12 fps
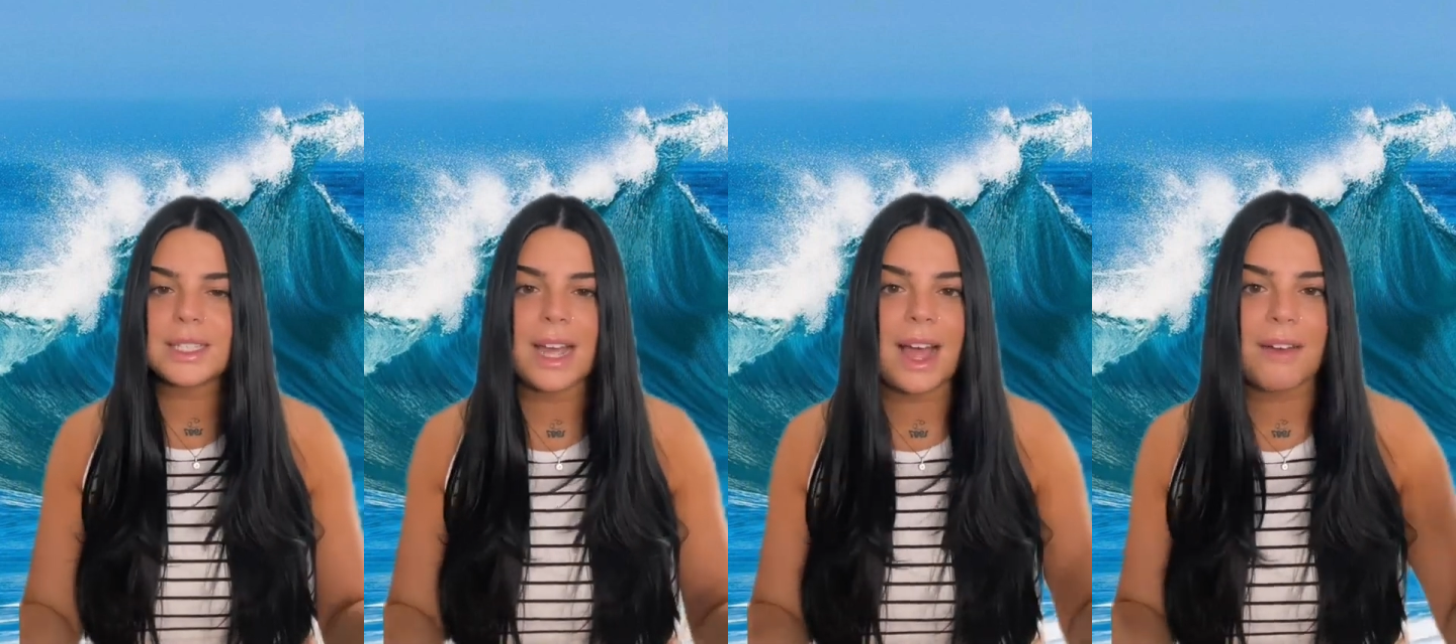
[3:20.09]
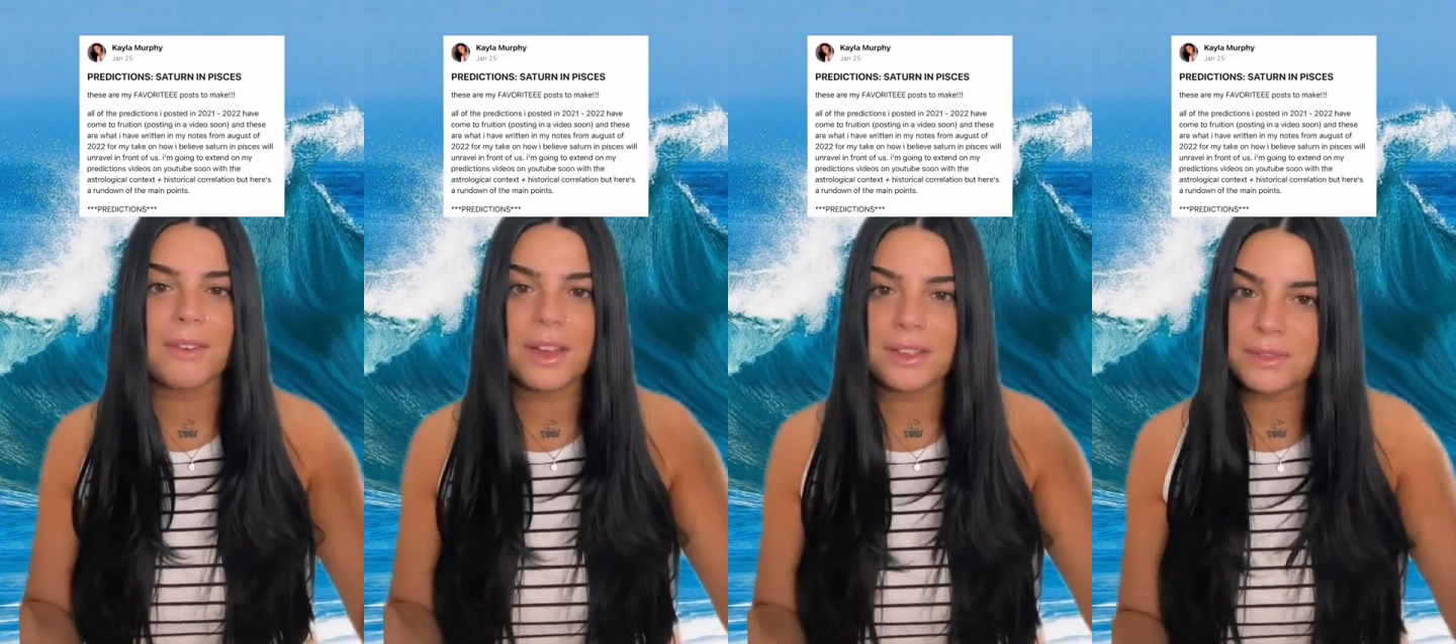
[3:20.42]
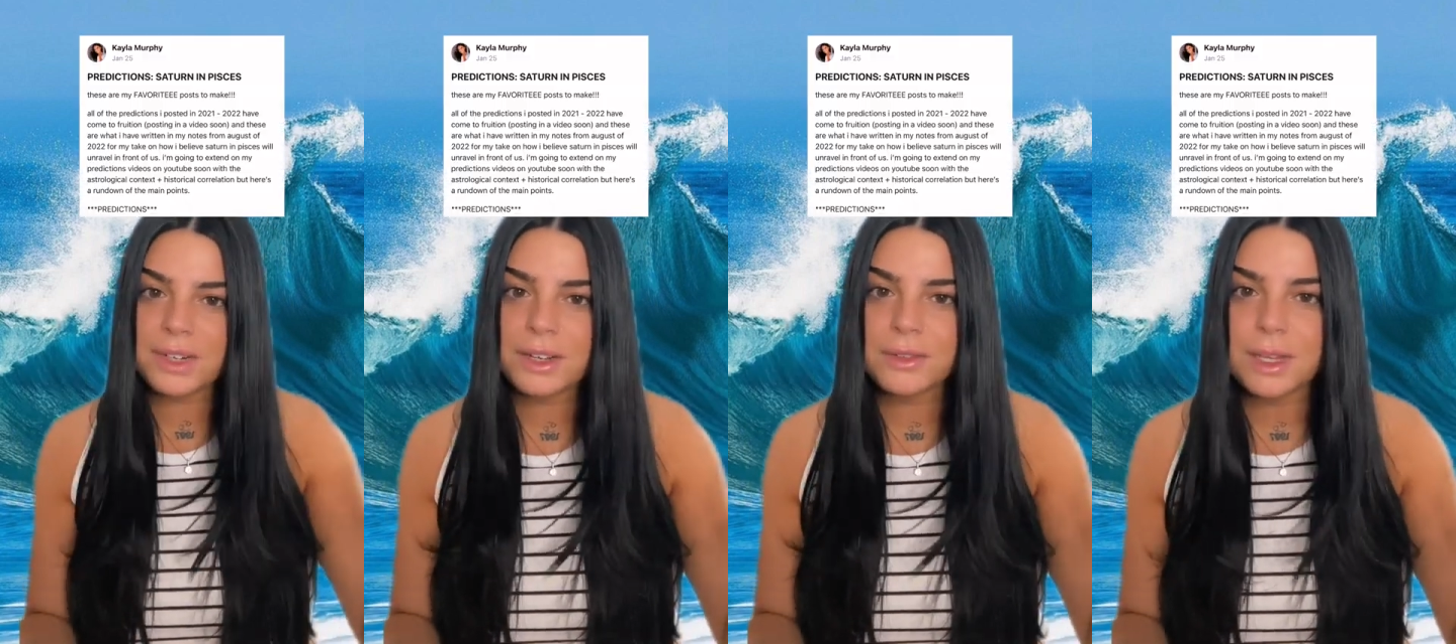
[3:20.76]
I have other
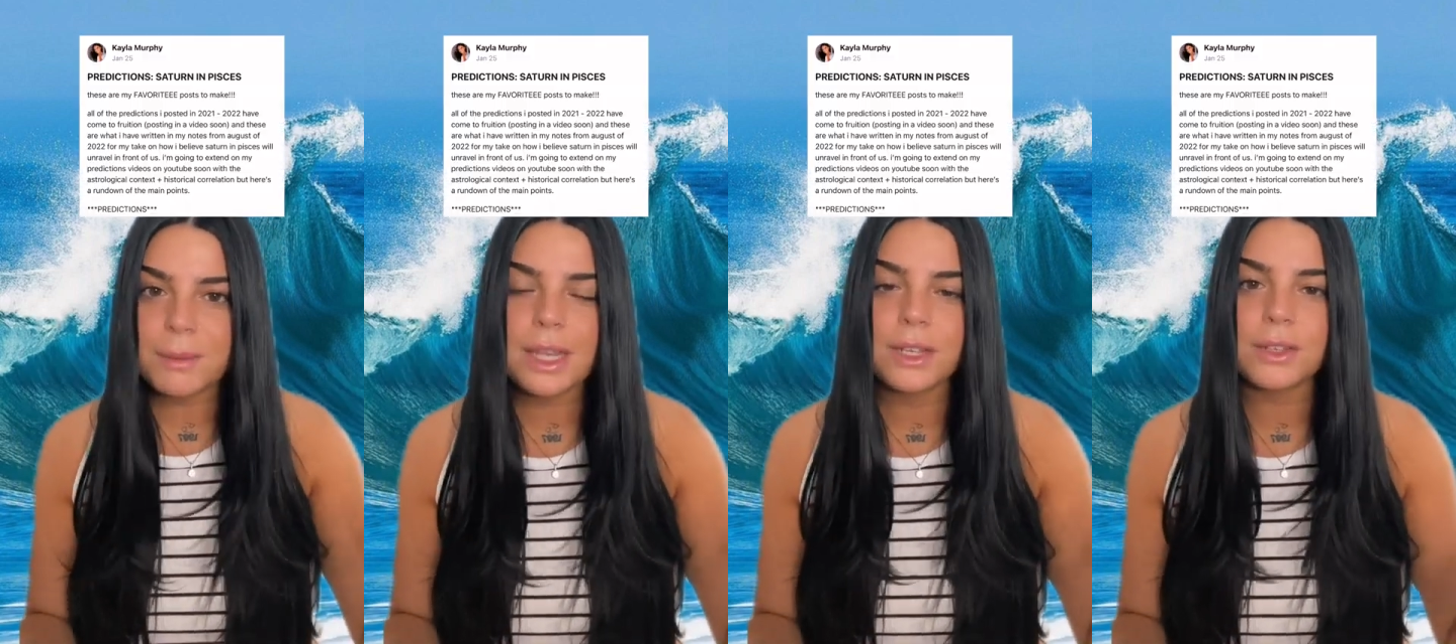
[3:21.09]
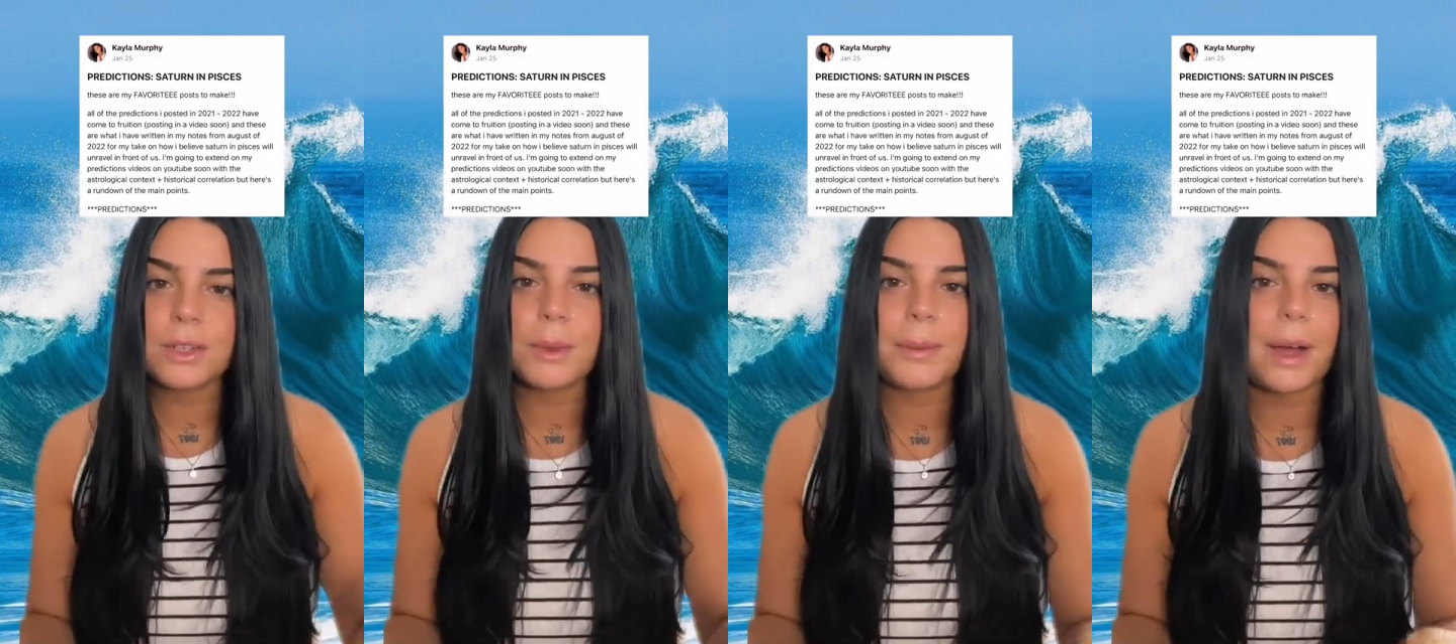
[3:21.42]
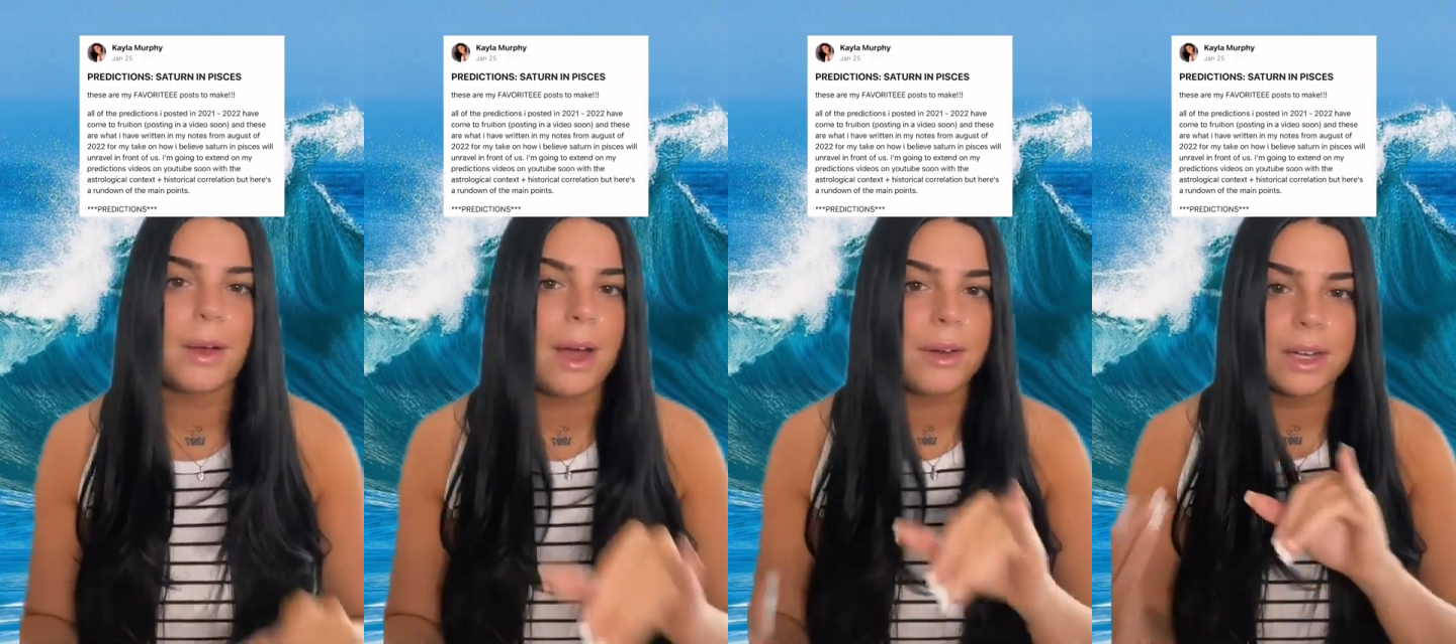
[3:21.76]
videos on my YouTube
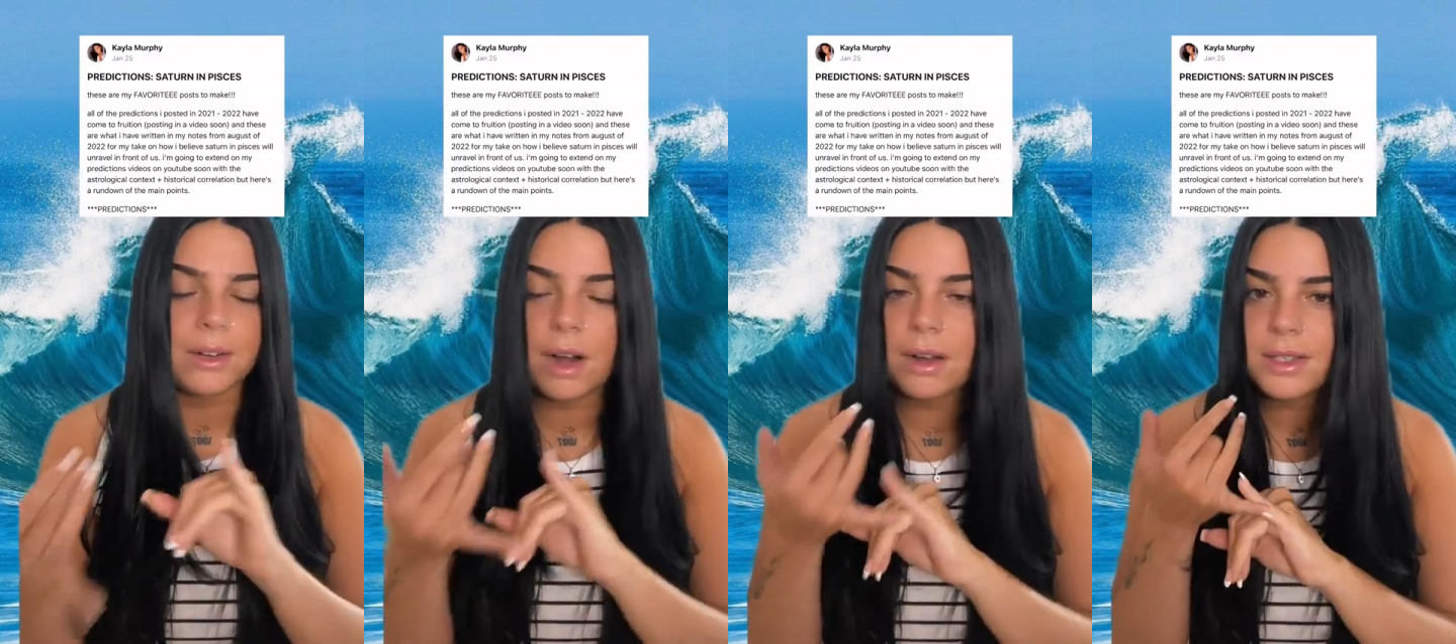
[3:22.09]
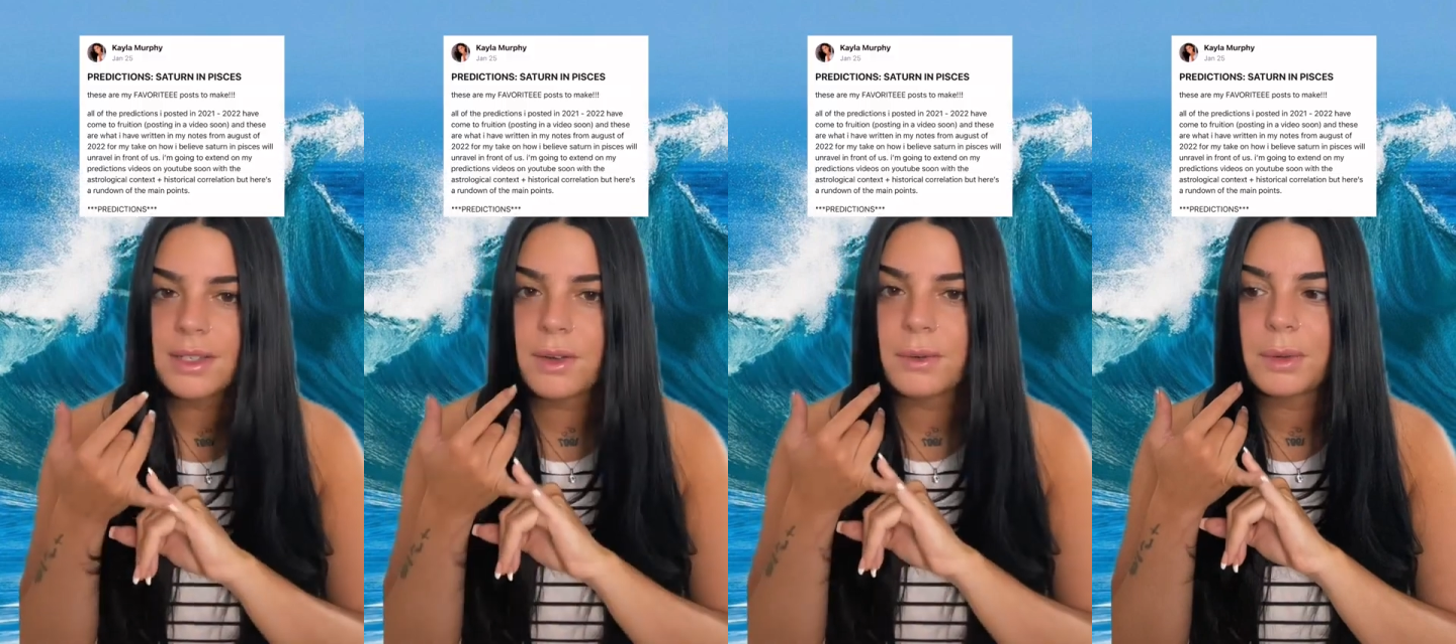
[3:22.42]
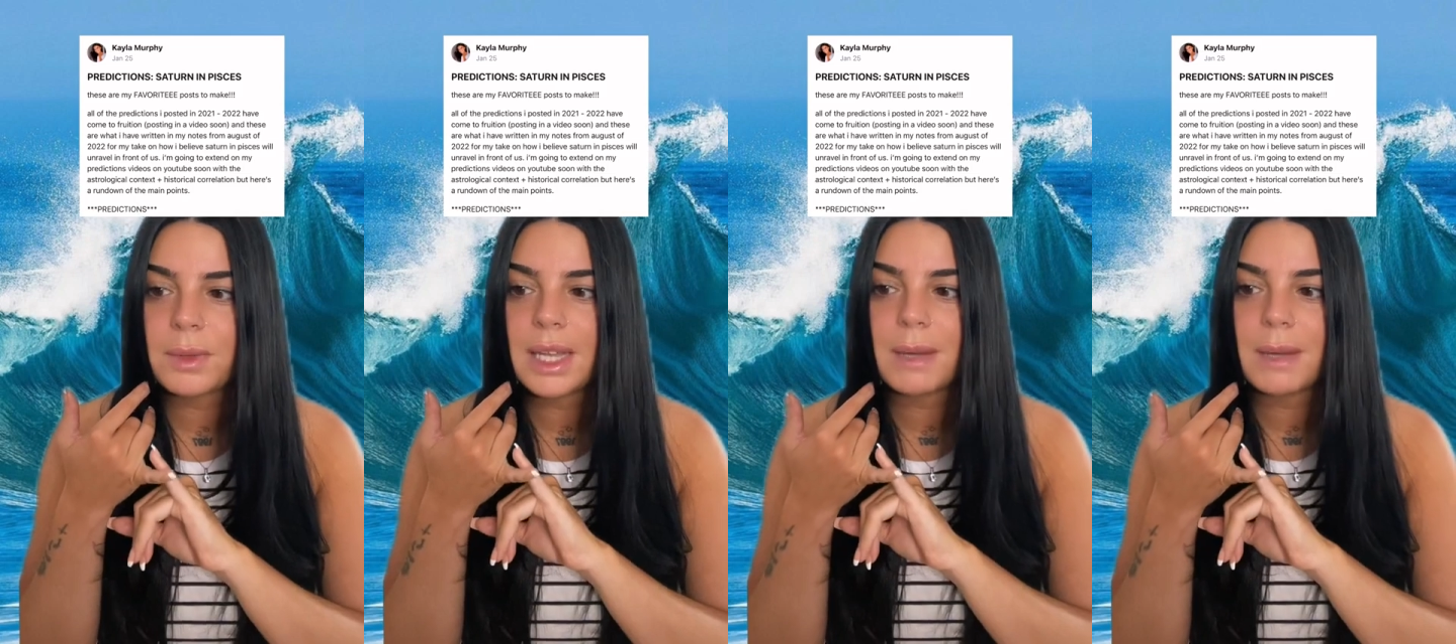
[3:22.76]
about how it crosses over with like